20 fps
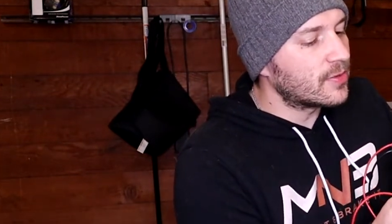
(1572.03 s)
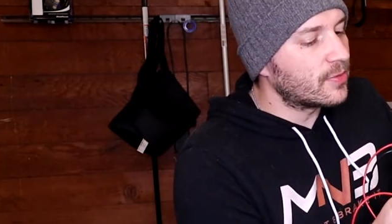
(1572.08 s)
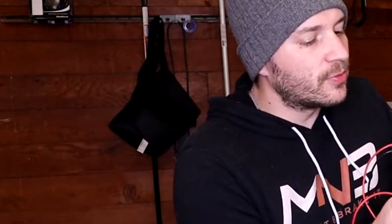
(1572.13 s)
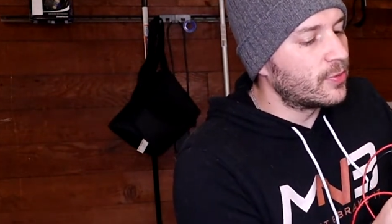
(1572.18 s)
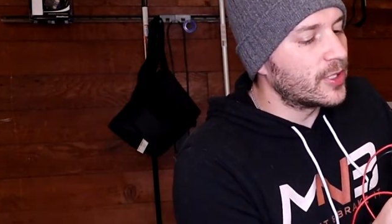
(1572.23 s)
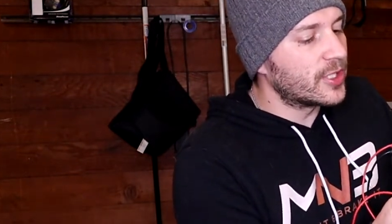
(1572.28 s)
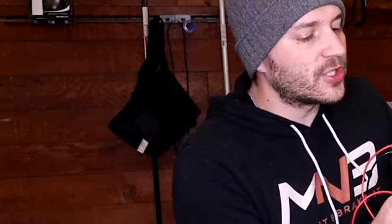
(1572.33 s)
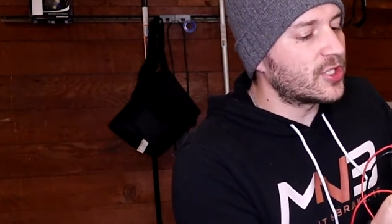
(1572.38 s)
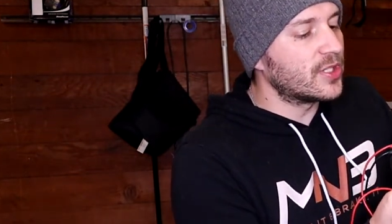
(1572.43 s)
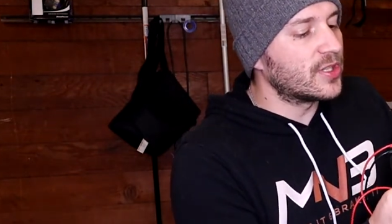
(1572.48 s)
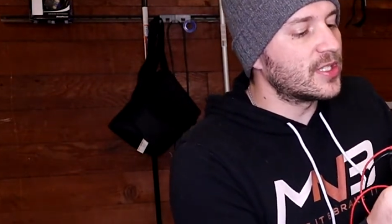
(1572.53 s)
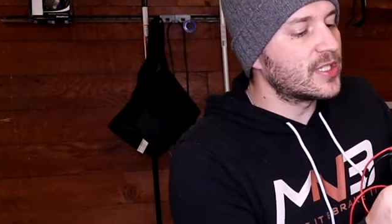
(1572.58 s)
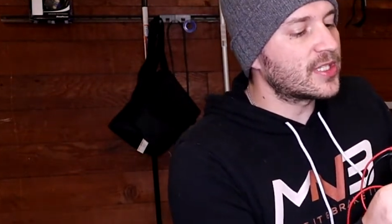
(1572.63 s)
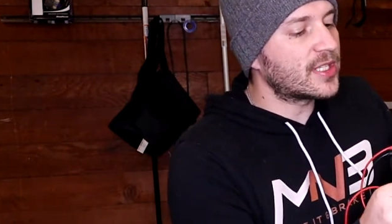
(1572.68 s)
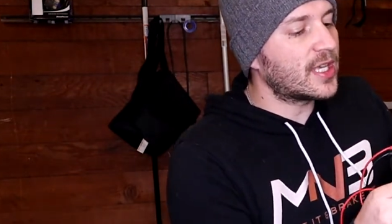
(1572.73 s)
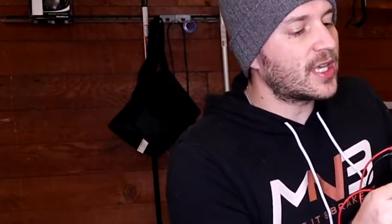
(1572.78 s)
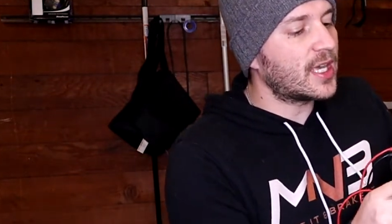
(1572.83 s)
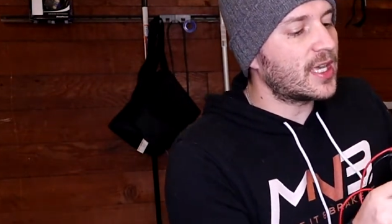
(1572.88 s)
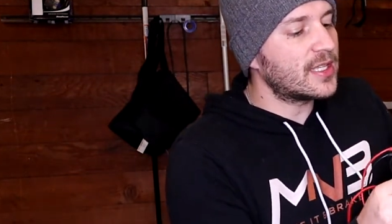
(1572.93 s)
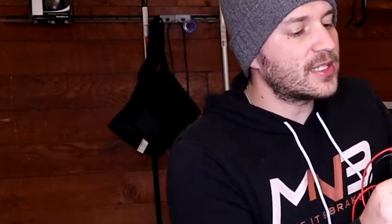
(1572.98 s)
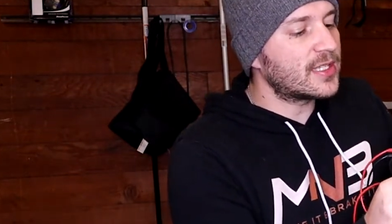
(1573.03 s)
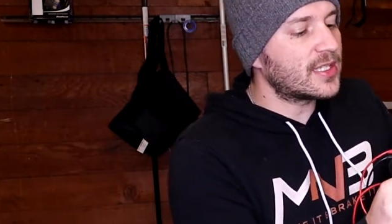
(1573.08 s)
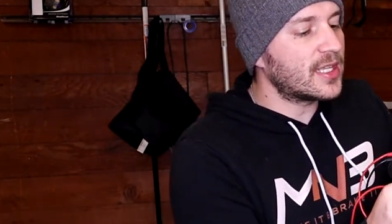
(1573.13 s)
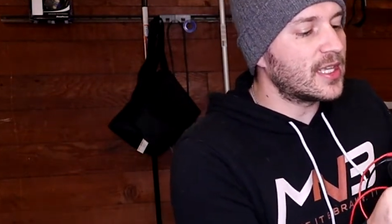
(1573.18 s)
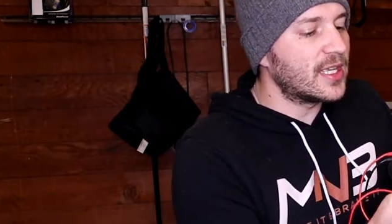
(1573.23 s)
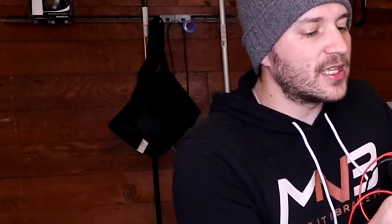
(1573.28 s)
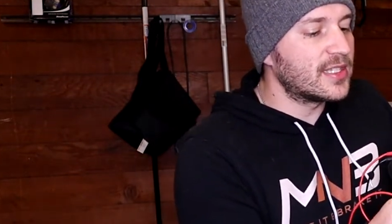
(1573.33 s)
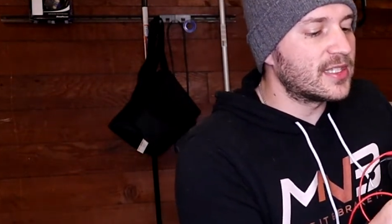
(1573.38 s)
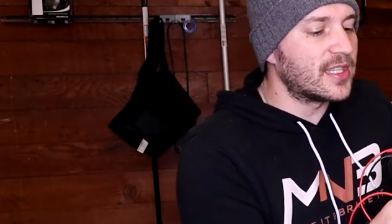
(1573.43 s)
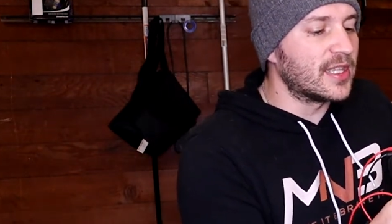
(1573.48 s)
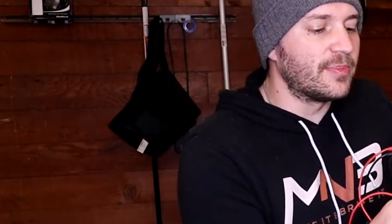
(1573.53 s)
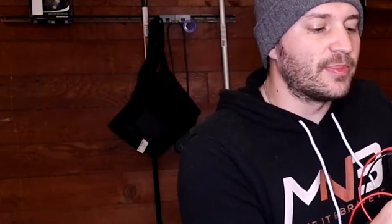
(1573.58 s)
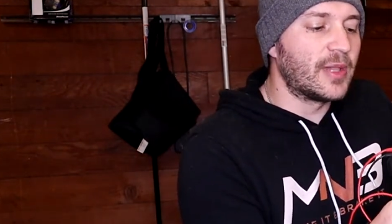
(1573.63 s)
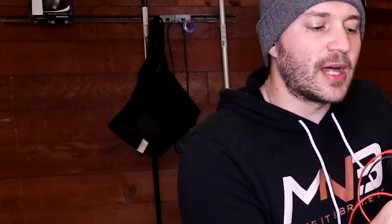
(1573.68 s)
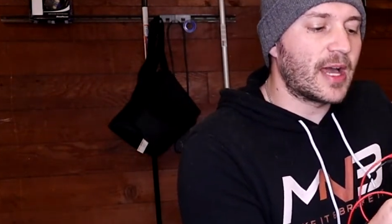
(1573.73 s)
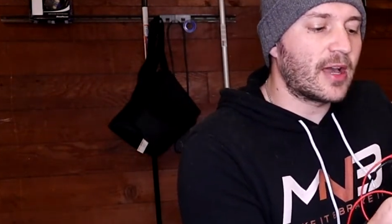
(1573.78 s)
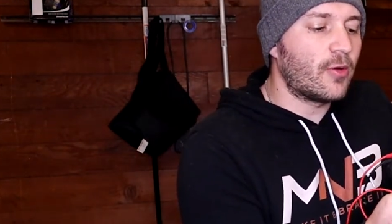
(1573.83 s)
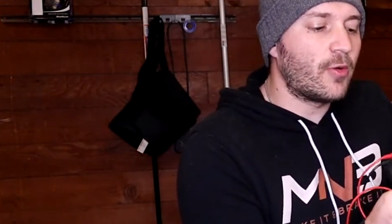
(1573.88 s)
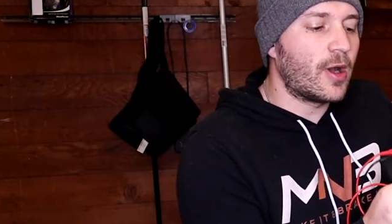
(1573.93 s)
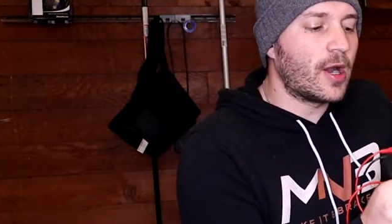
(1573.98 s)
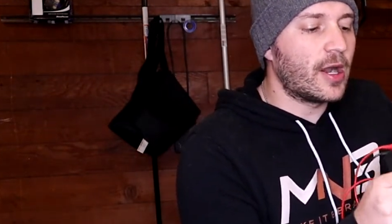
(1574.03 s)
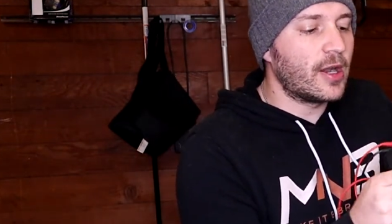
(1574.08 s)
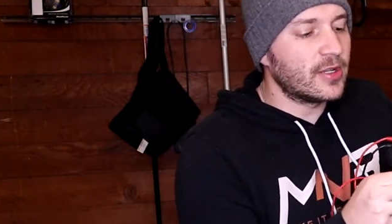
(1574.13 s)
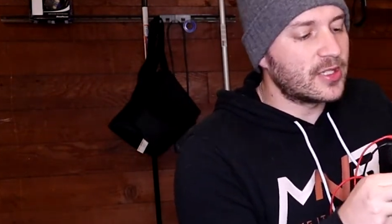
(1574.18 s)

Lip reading: which in this case is the black wire.